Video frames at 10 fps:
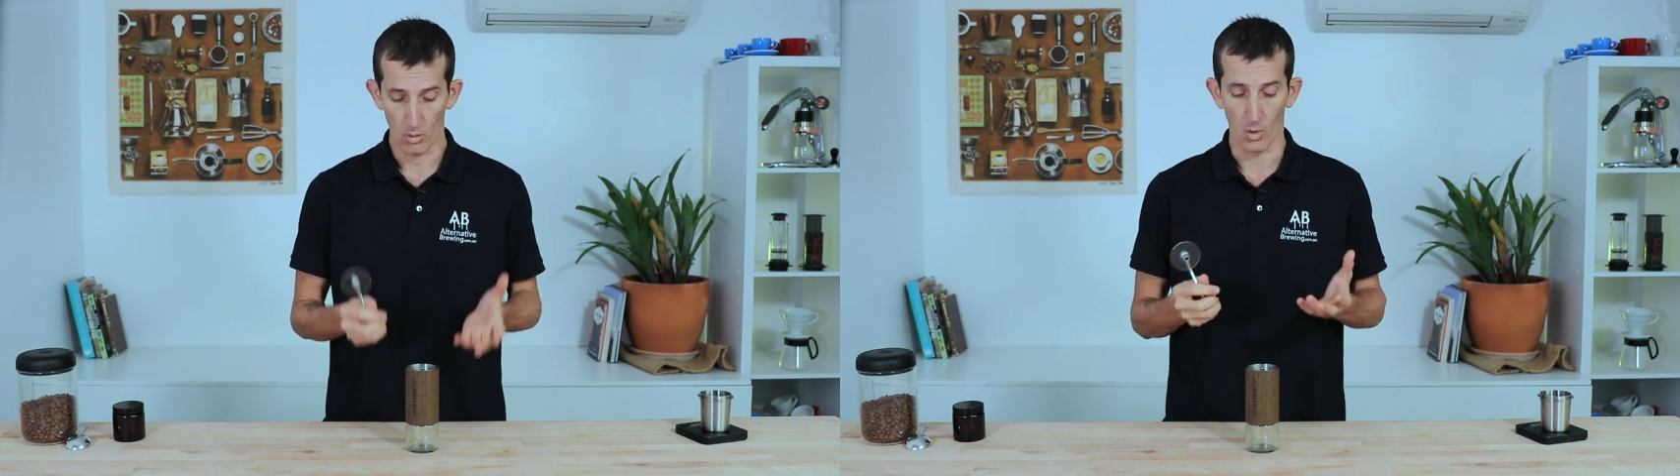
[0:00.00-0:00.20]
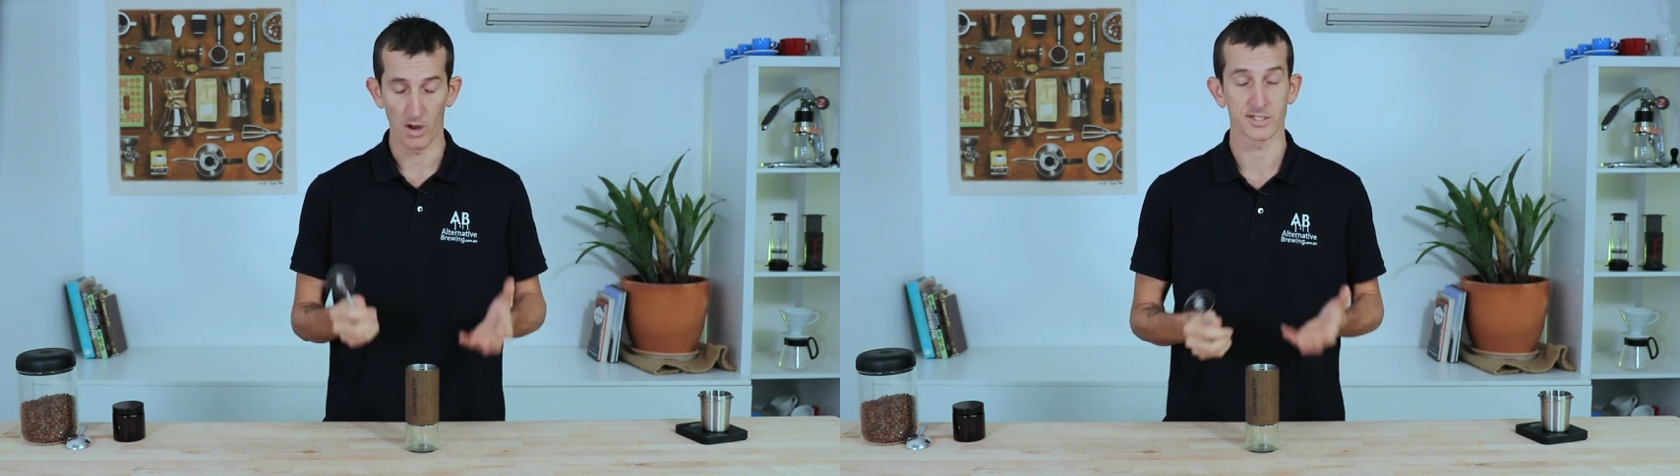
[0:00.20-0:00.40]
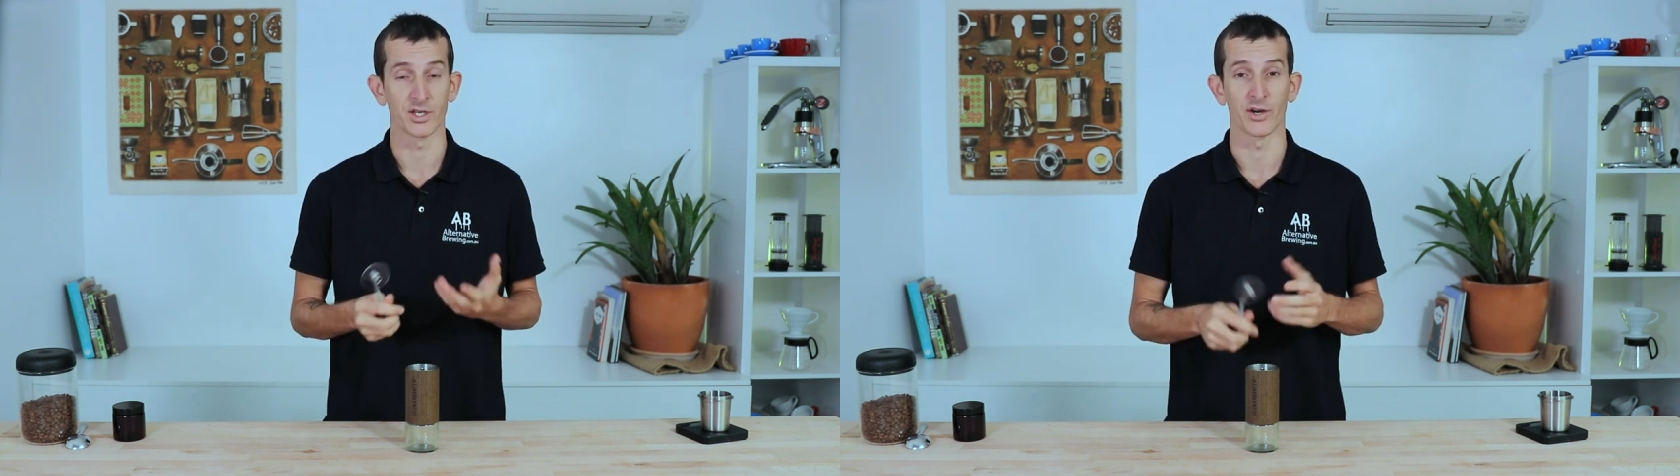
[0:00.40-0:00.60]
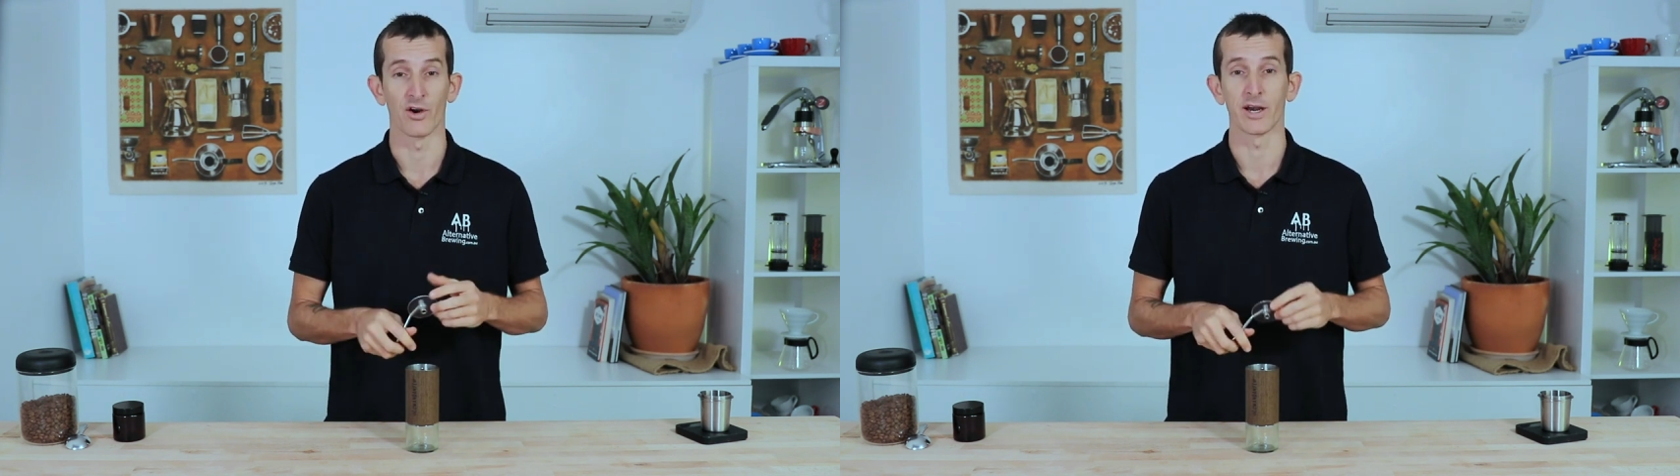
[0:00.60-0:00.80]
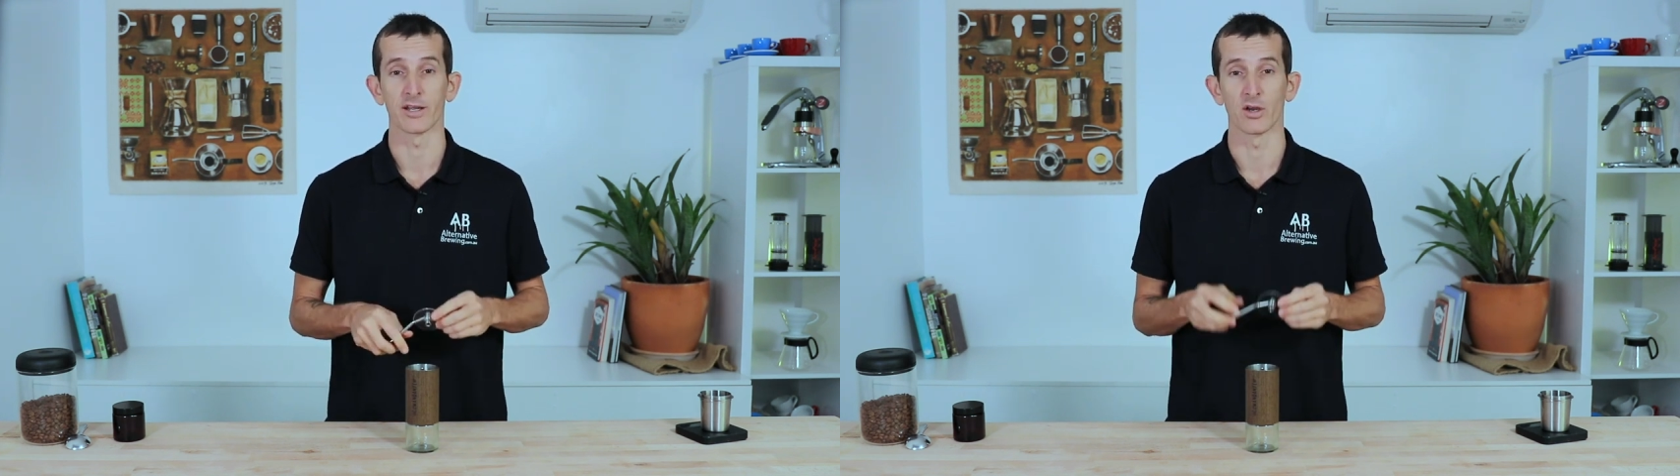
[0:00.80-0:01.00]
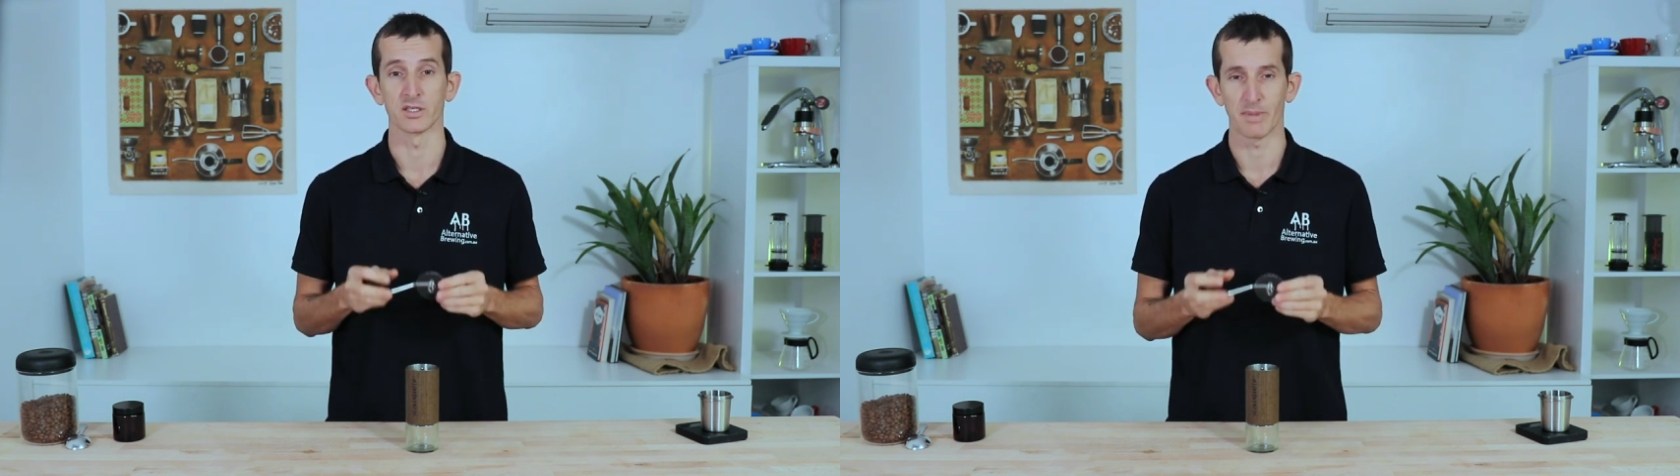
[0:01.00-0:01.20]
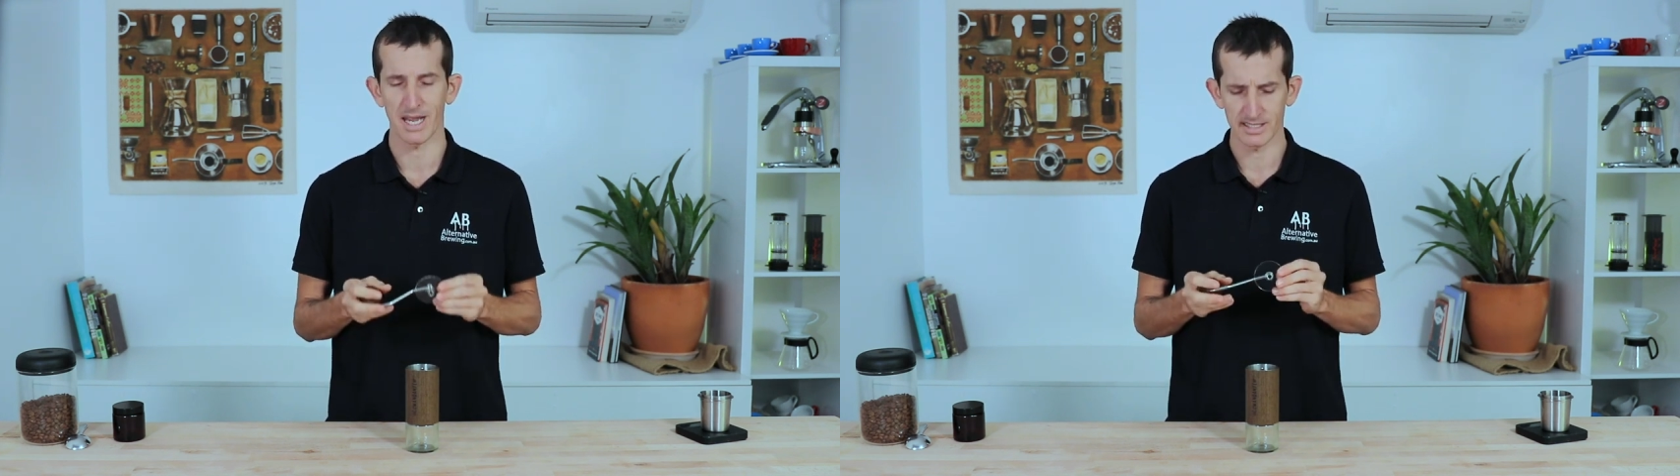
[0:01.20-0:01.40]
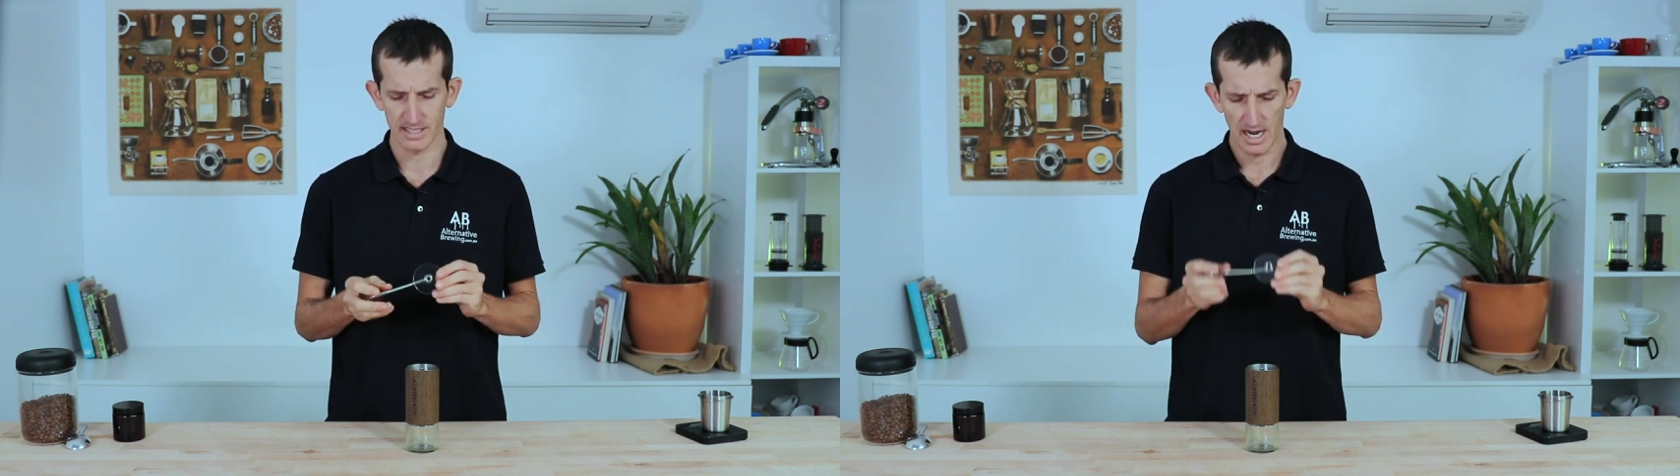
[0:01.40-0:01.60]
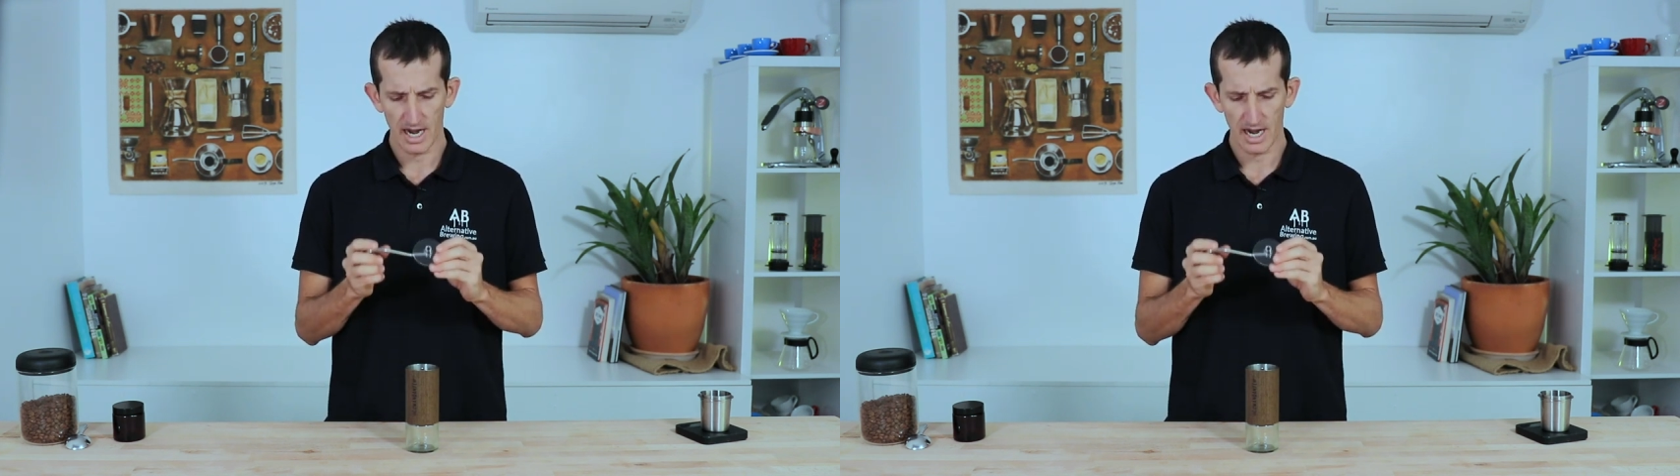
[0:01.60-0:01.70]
whilst you're grinding those beans.